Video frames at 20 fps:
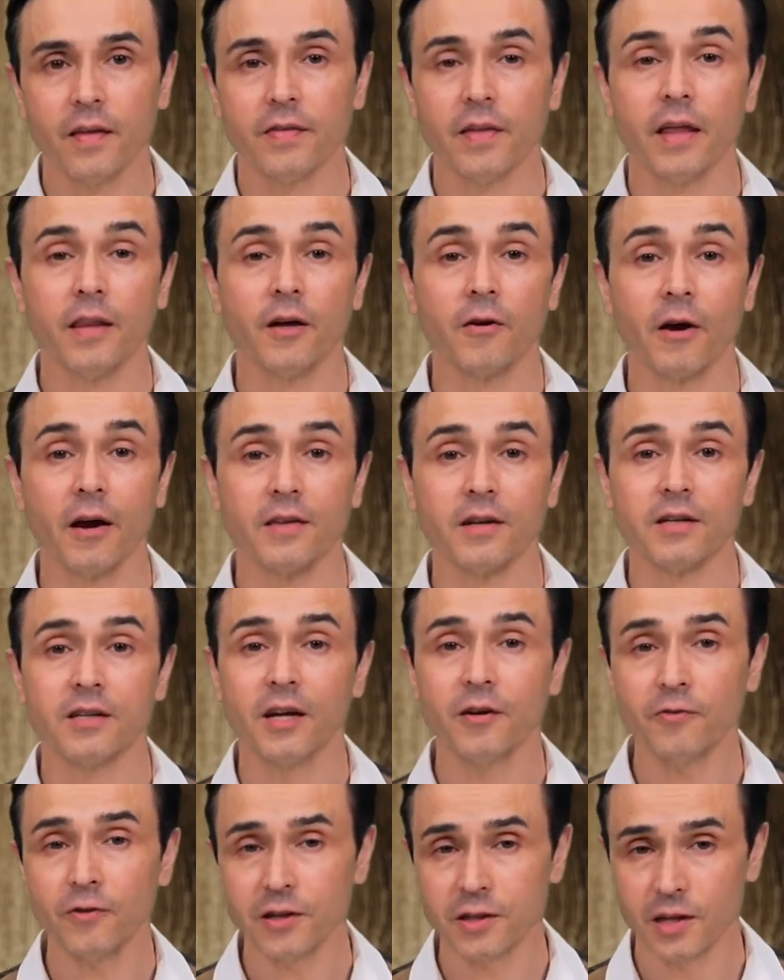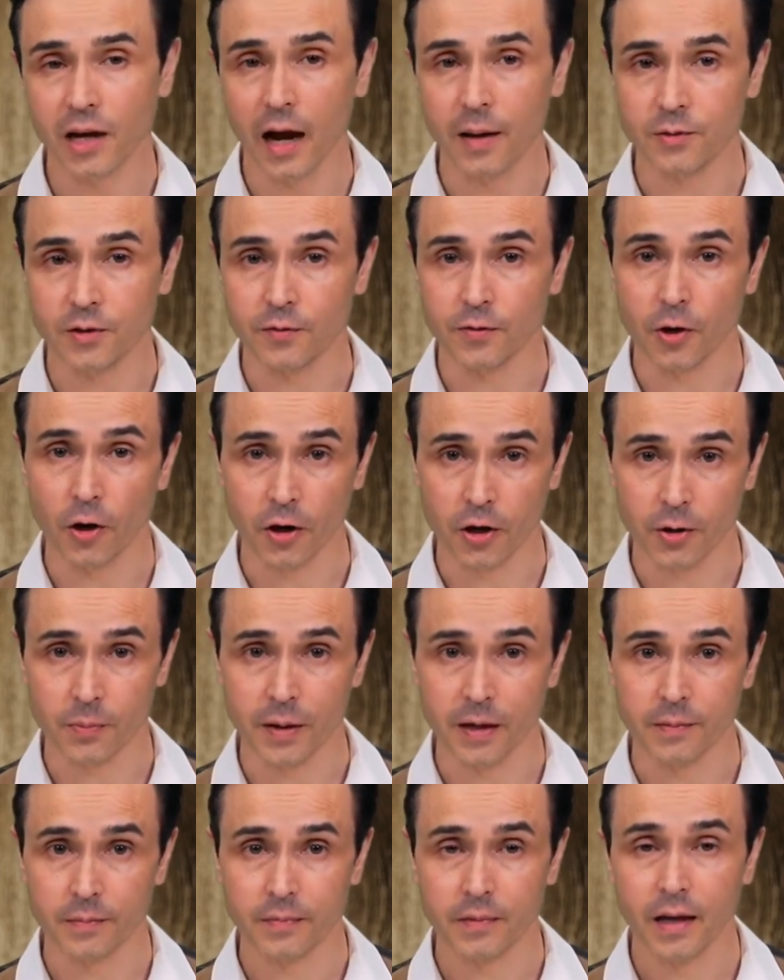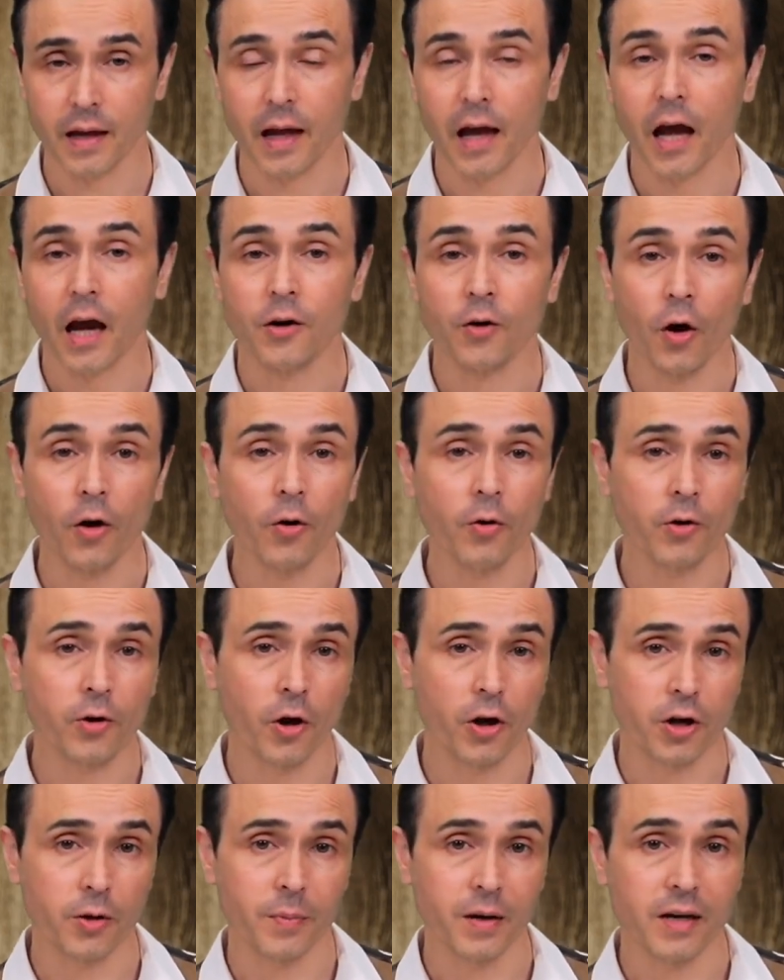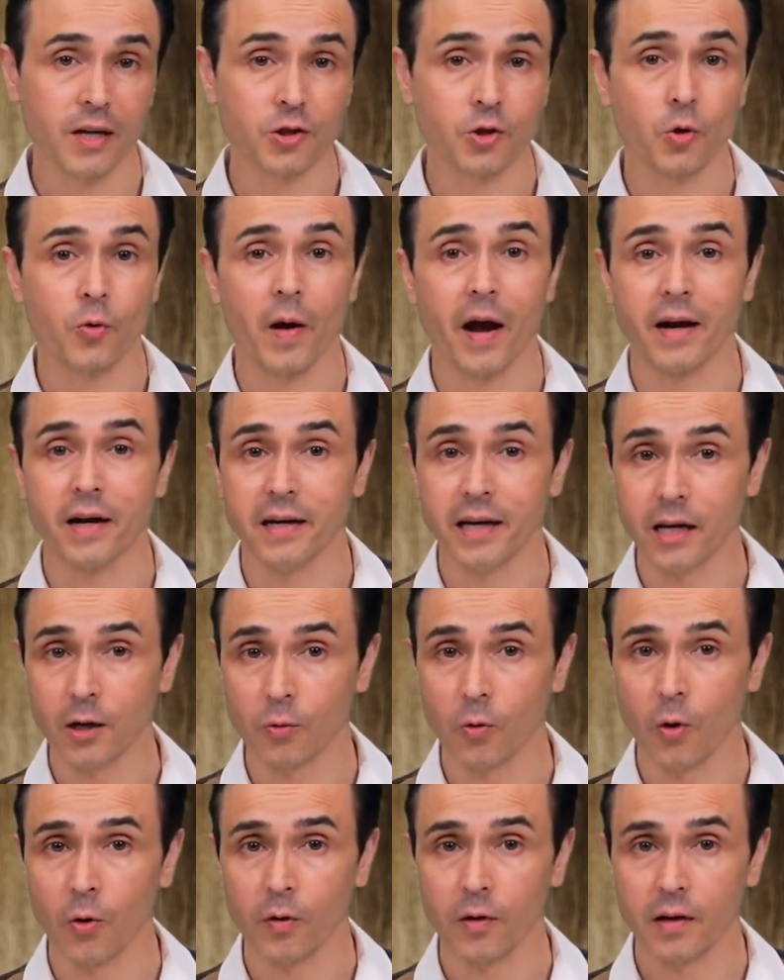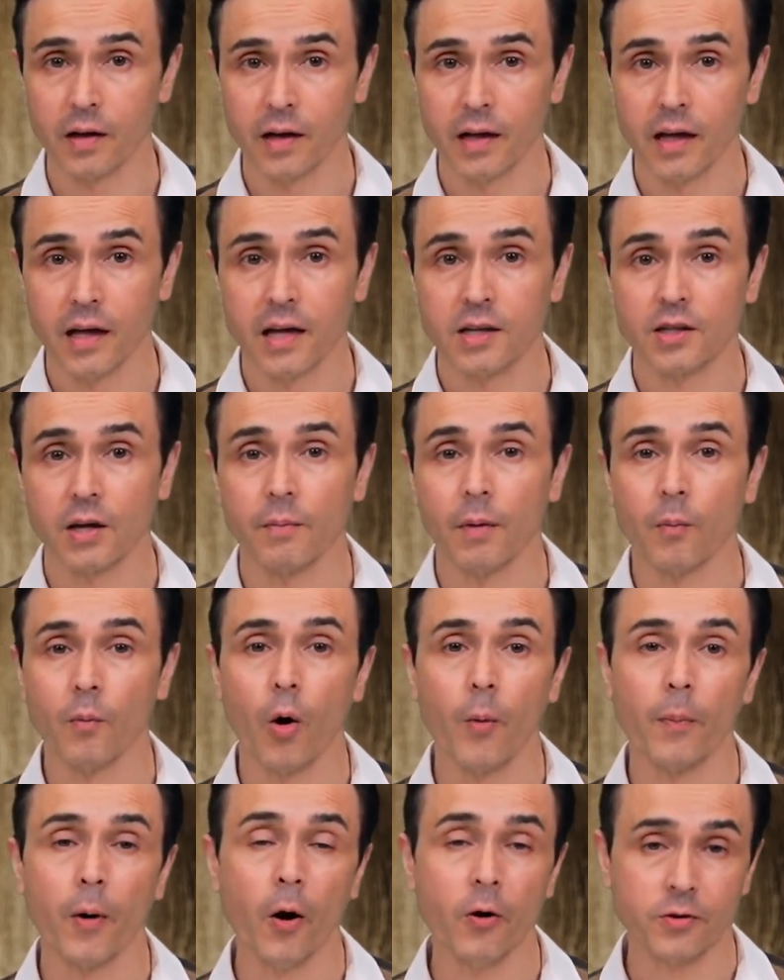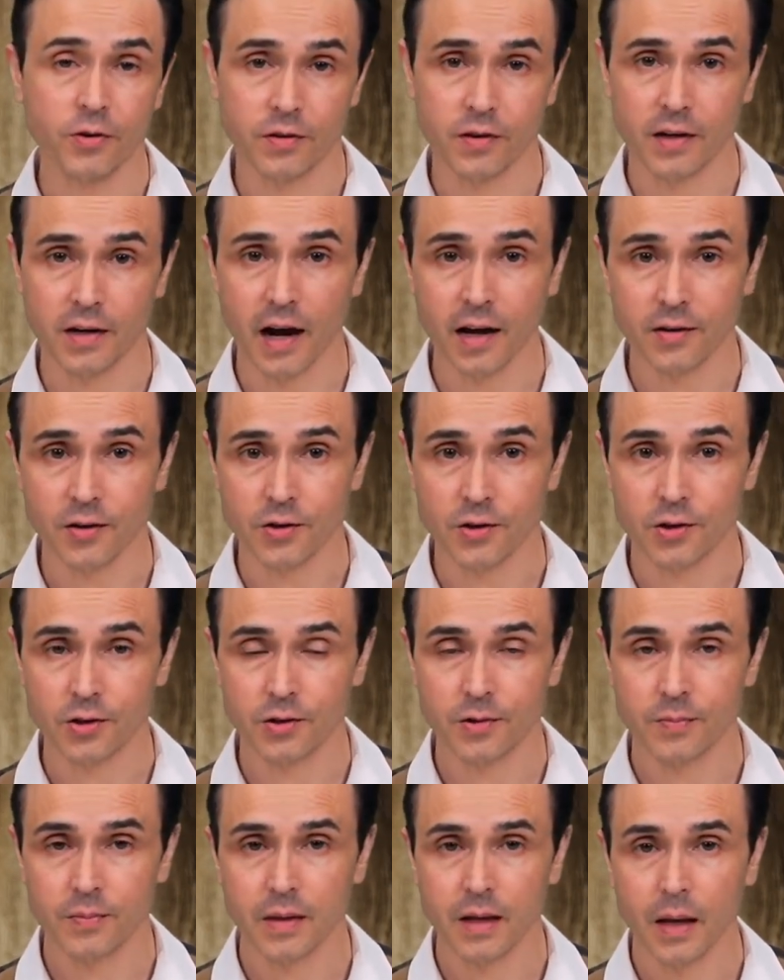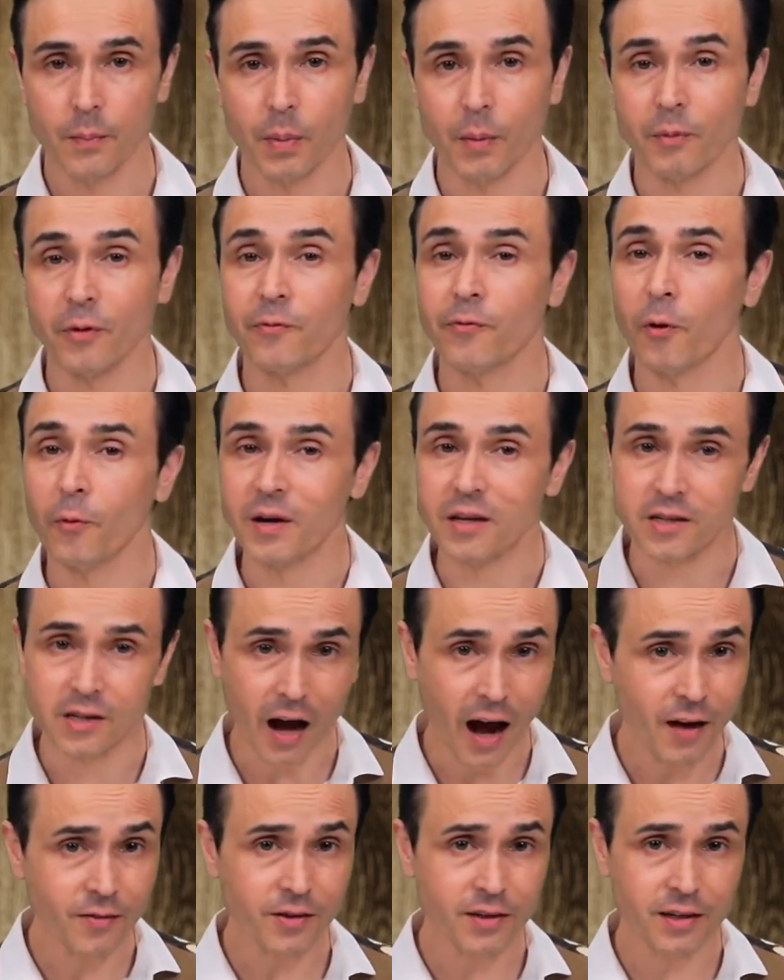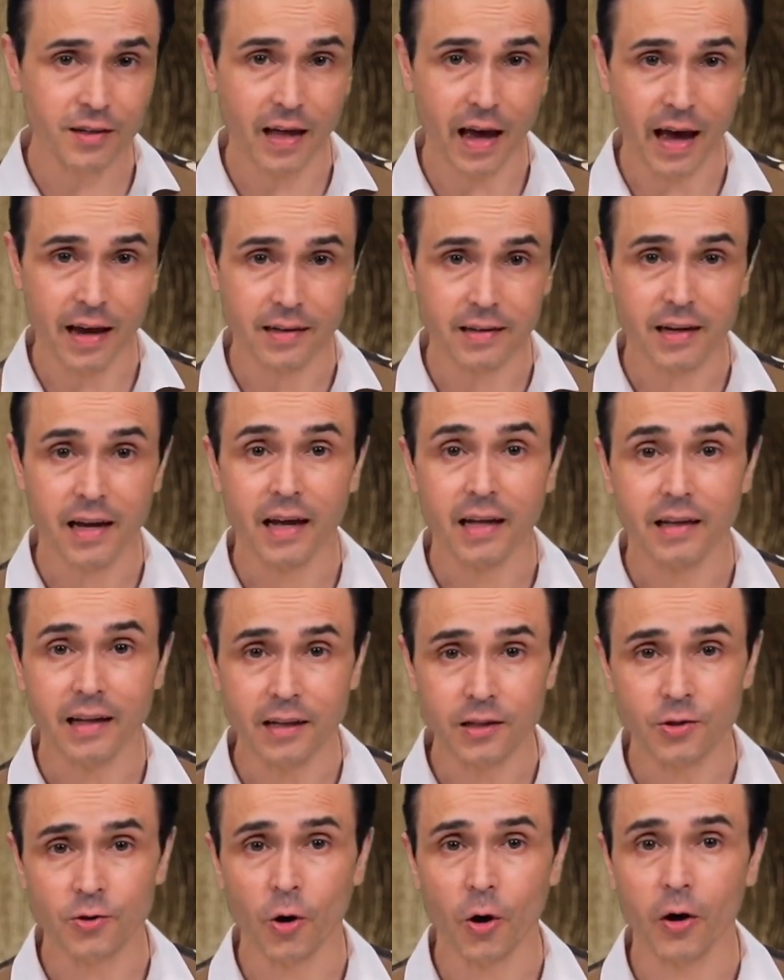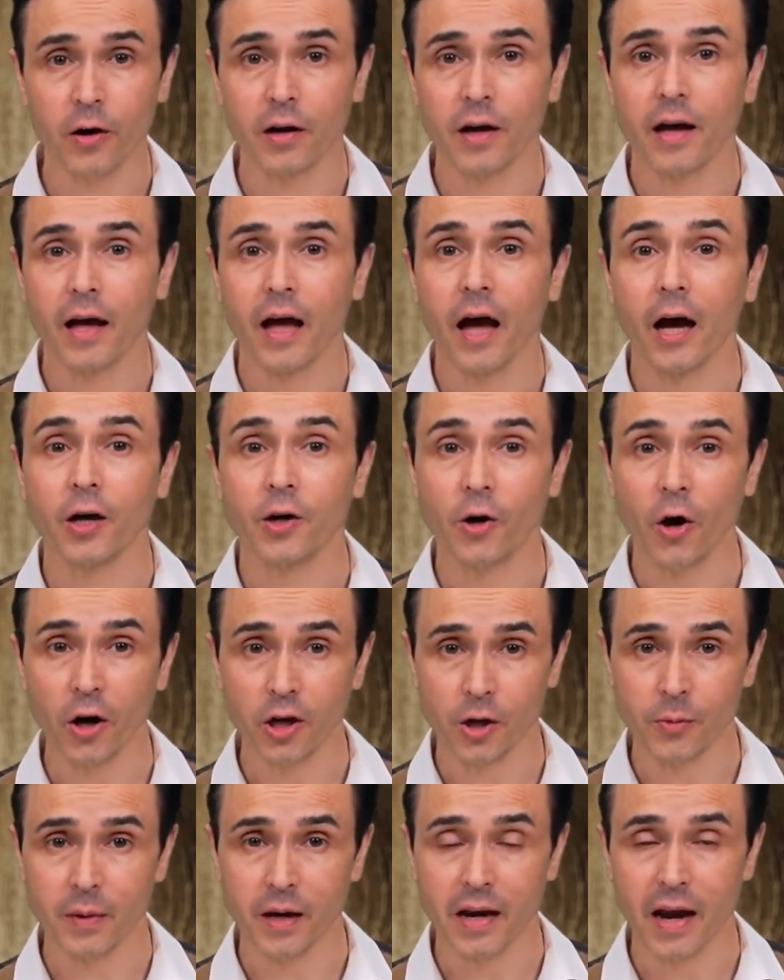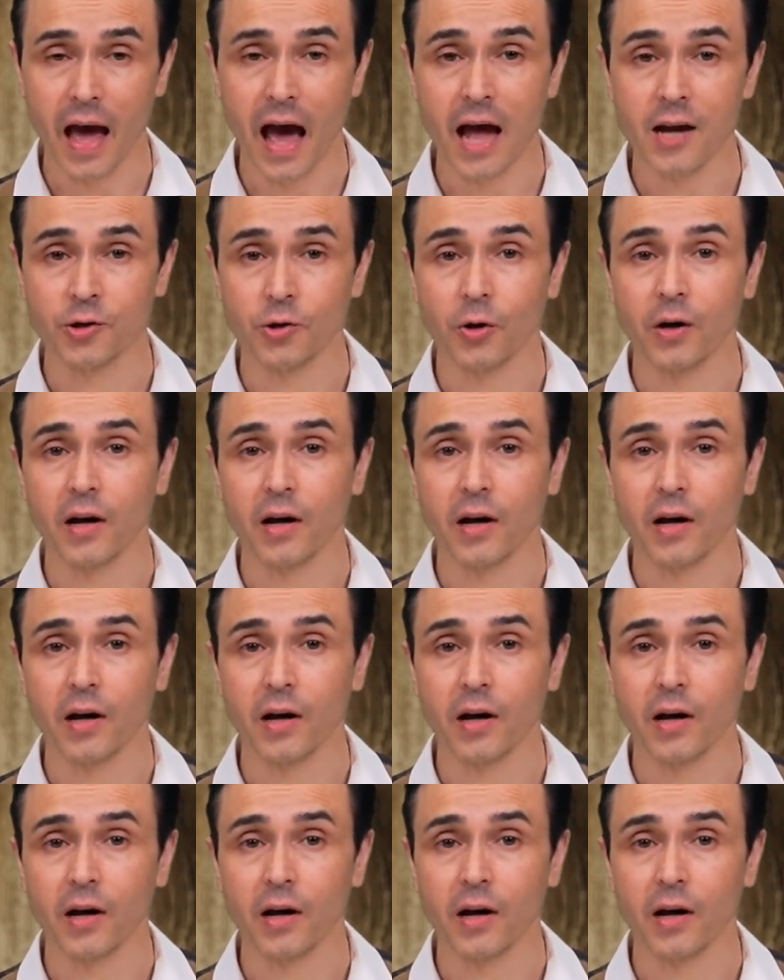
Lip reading: Then there are the different types of curcumin. Not all curcumin is created equal. Some are more potent than others. But before we dive into that, let's talk curcumin and your